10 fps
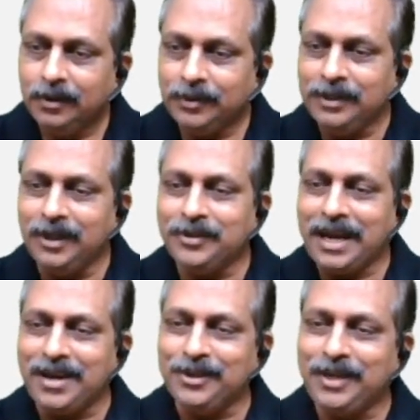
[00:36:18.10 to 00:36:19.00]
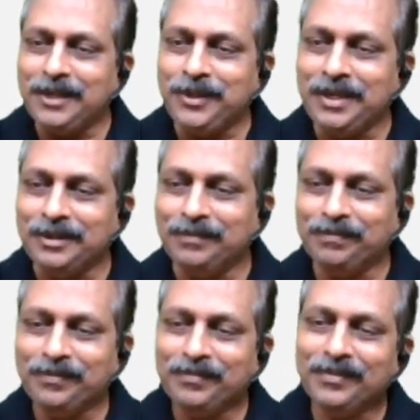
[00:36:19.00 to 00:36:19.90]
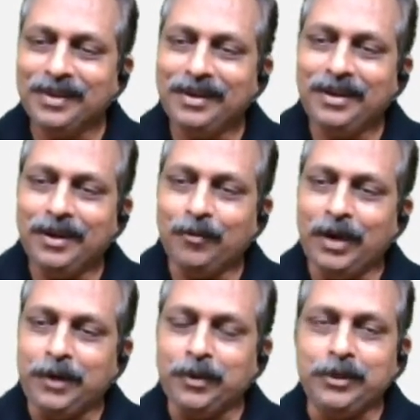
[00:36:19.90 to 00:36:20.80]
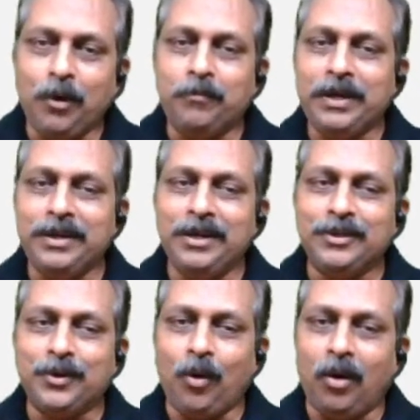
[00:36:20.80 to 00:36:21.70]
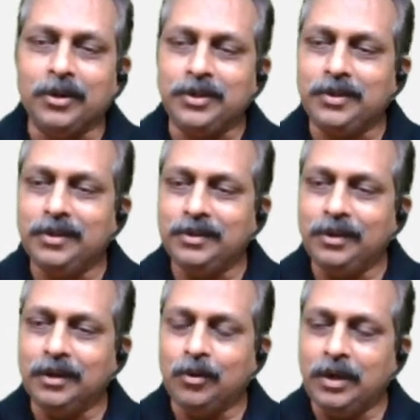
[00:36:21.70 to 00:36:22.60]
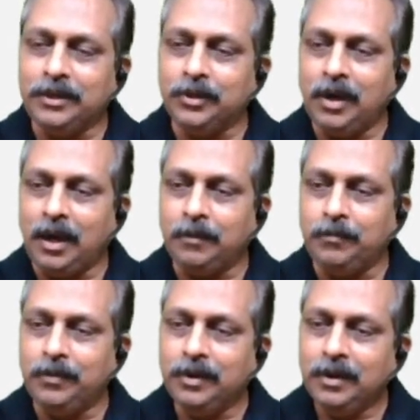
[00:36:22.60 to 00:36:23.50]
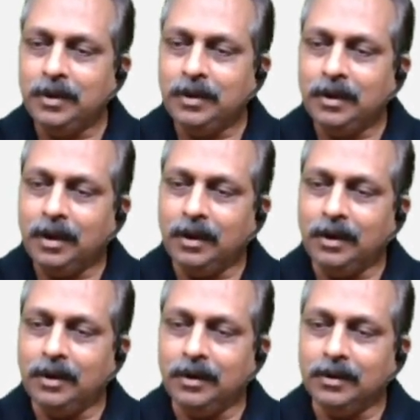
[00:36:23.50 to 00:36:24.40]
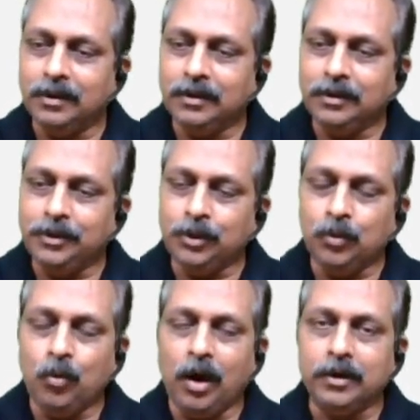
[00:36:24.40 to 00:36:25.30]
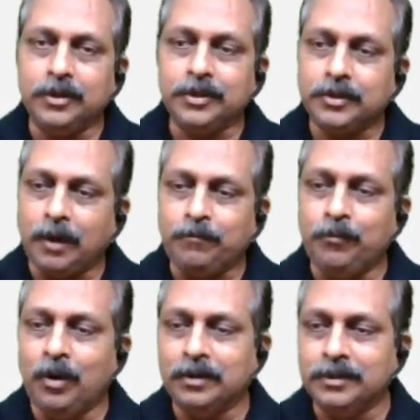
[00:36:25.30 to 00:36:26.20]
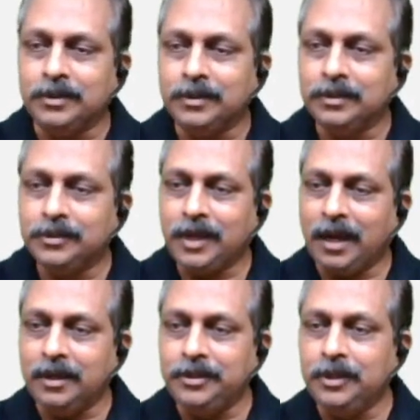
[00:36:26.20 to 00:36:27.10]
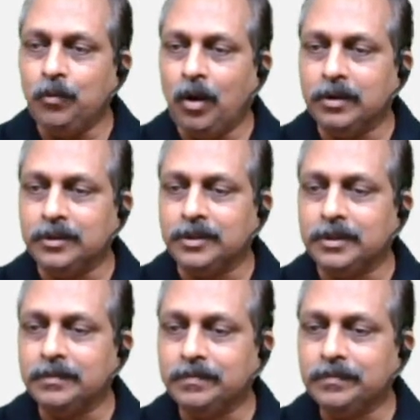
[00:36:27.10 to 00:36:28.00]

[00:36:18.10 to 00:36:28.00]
This is a second session. Wait with your fingers crossed. You're going to have uh, new ones, tough ones, challenging ones.